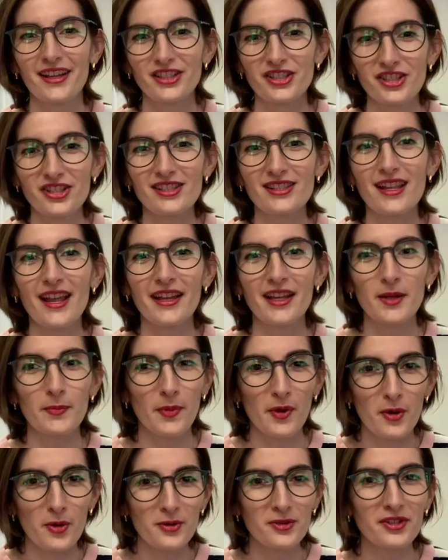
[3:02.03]
just like a
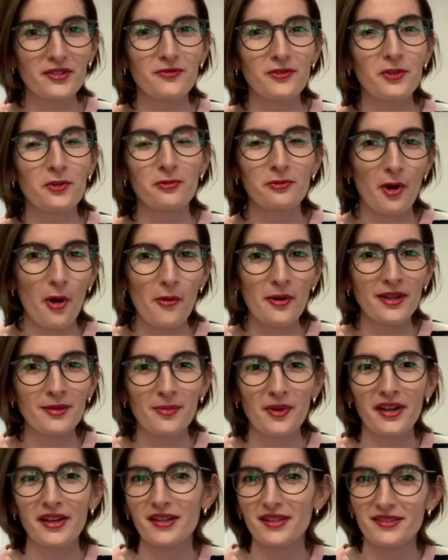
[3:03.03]
boat, if you're rowing
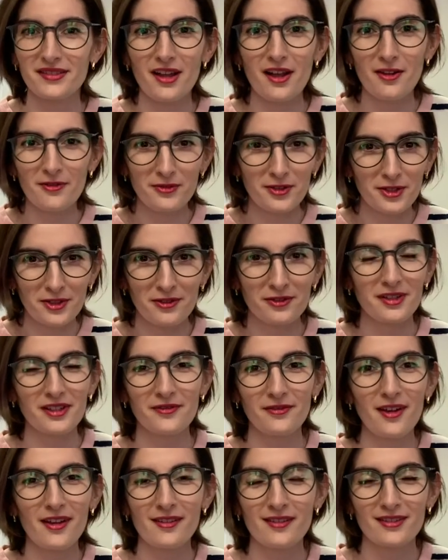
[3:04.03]
by yourself, you don't
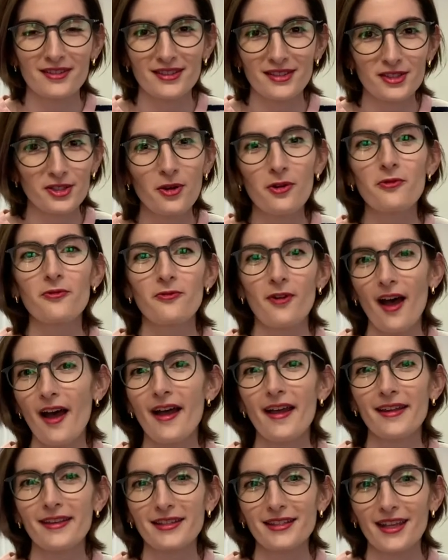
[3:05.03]
advance so
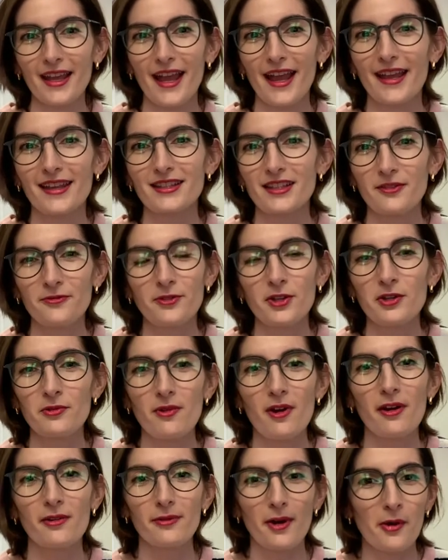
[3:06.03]
fast as if you
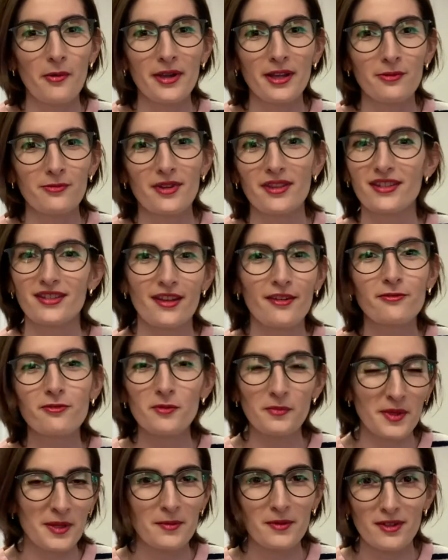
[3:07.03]
are rowing with
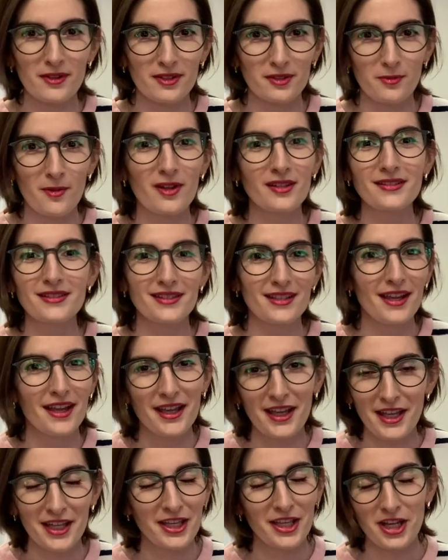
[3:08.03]
several people at once.
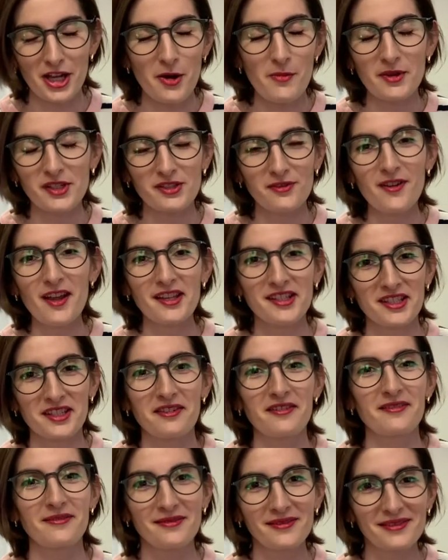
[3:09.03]
You go much faster.